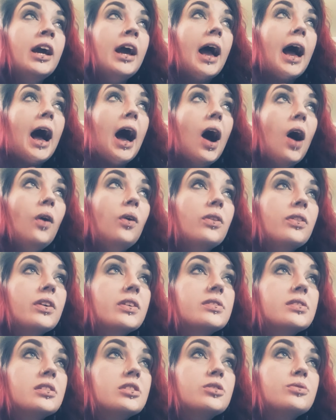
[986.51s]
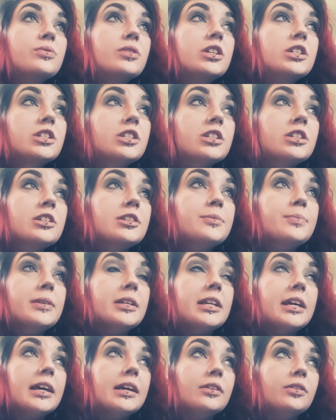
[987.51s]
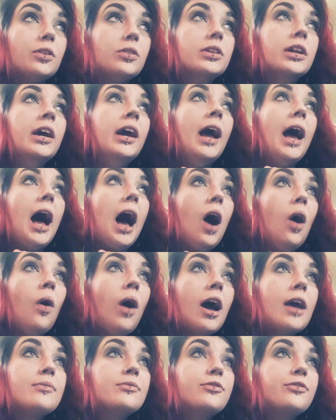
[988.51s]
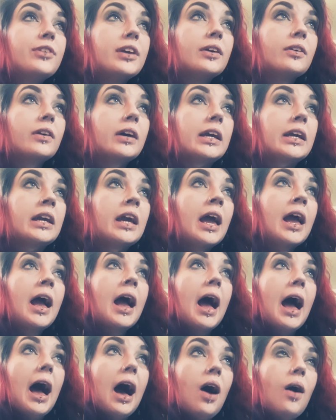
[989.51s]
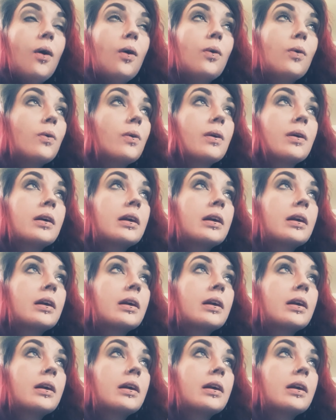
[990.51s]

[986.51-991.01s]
how the situation has been handled, how I'm feeling, how